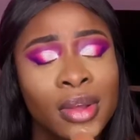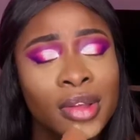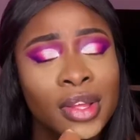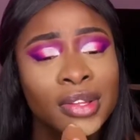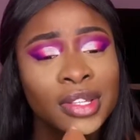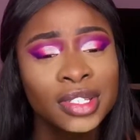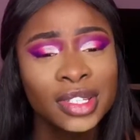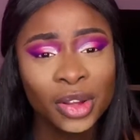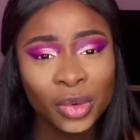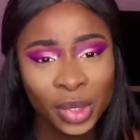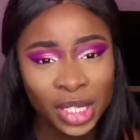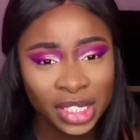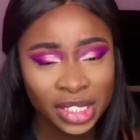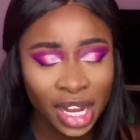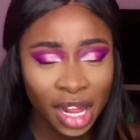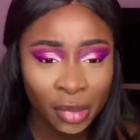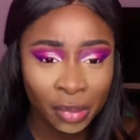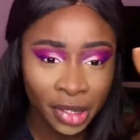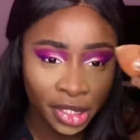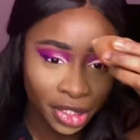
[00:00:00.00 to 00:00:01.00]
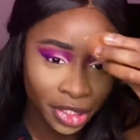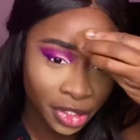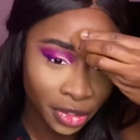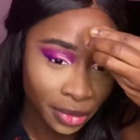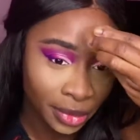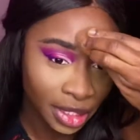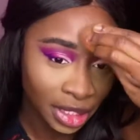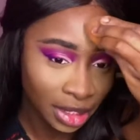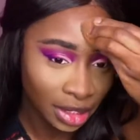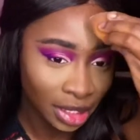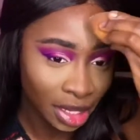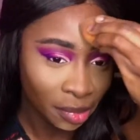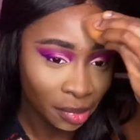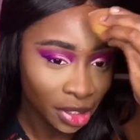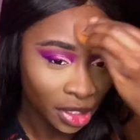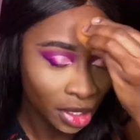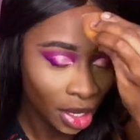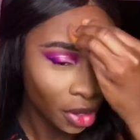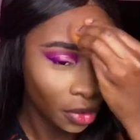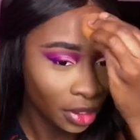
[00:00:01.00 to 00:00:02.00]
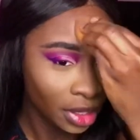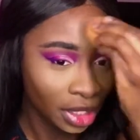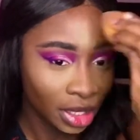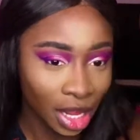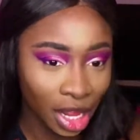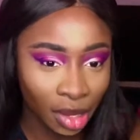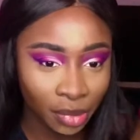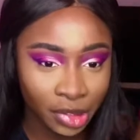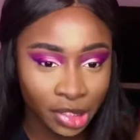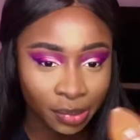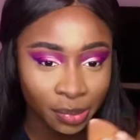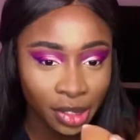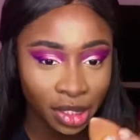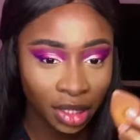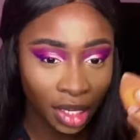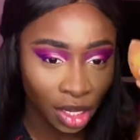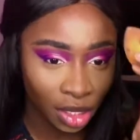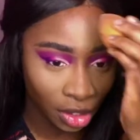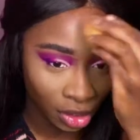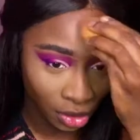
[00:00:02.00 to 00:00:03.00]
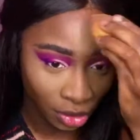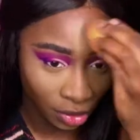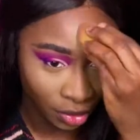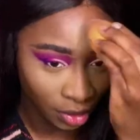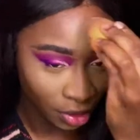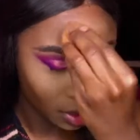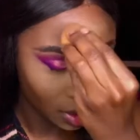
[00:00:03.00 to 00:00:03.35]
So what y'all been doing? Let me know in the comments below